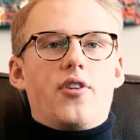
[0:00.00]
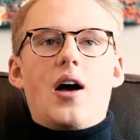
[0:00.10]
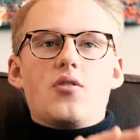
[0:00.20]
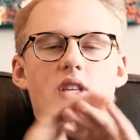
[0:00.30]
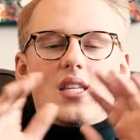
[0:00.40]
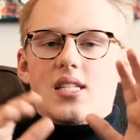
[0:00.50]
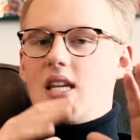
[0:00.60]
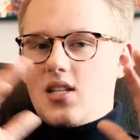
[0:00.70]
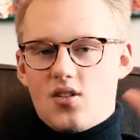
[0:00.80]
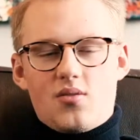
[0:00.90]
out into this
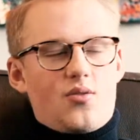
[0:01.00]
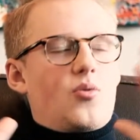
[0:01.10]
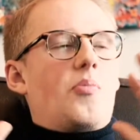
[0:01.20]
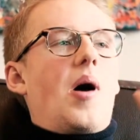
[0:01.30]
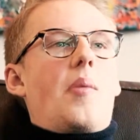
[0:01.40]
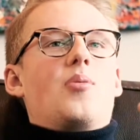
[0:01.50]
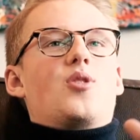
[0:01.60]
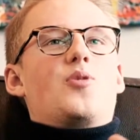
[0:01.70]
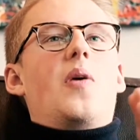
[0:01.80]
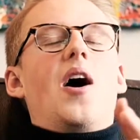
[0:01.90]
desert. It was a real popular
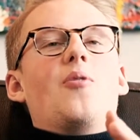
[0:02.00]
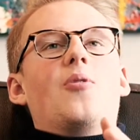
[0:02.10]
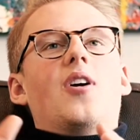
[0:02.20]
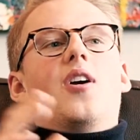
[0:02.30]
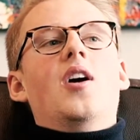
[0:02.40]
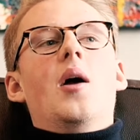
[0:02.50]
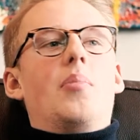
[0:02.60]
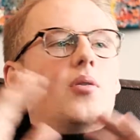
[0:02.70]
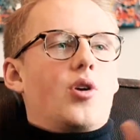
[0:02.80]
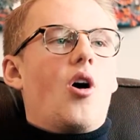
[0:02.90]
spot where
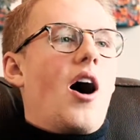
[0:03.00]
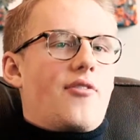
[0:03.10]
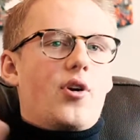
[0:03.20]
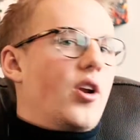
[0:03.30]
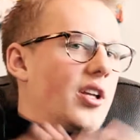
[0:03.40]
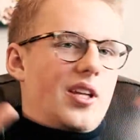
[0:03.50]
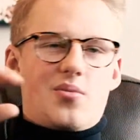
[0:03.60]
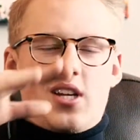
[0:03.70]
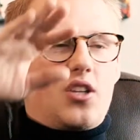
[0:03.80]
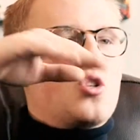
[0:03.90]
people would go off-roading. There was
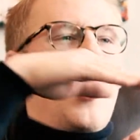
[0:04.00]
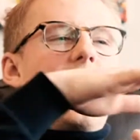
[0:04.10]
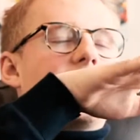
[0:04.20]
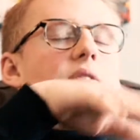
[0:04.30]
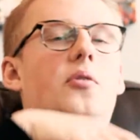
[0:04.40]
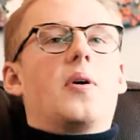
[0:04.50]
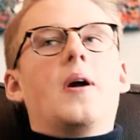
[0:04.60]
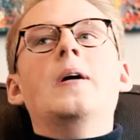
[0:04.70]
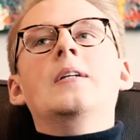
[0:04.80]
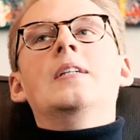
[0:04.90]
like tracks everywhere.
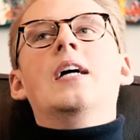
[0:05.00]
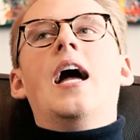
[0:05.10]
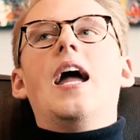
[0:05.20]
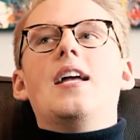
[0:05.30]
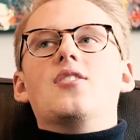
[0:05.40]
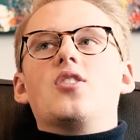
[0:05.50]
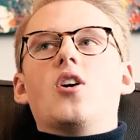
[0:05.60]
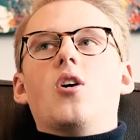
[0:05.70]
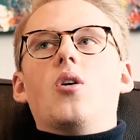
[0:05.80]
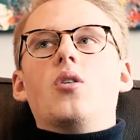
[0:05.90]
And so,